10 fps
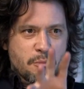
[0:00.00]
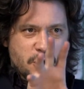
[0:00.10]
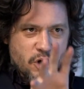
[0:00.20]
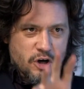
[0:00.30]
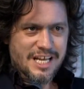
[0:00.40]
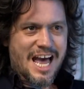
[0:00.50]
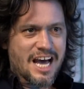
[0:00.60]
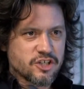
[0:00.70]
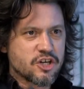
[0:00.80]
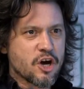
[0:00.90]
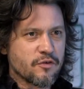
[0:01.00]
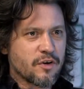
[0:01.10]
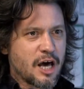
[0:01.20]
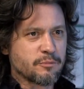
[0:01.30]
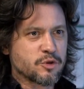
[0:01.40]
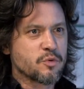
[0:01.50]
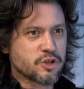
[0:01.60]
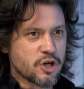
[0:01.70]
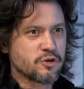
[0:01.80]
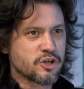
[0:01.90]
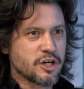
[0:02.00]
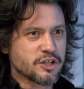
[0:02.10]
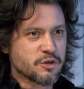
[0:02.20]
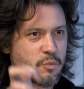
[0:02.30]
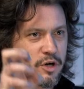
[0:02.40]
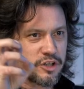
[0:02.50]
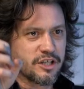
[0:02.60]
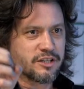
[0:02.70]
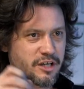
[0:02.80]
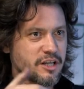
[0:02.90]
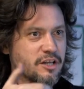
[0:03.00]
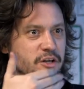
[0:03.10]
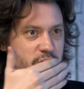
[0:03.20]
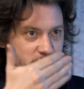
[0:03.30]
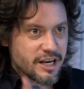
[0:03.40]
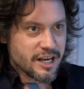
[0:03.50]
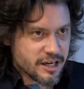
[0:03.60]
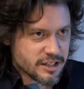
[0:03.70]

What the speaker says: because that actually overlaps with socialism, which is, in a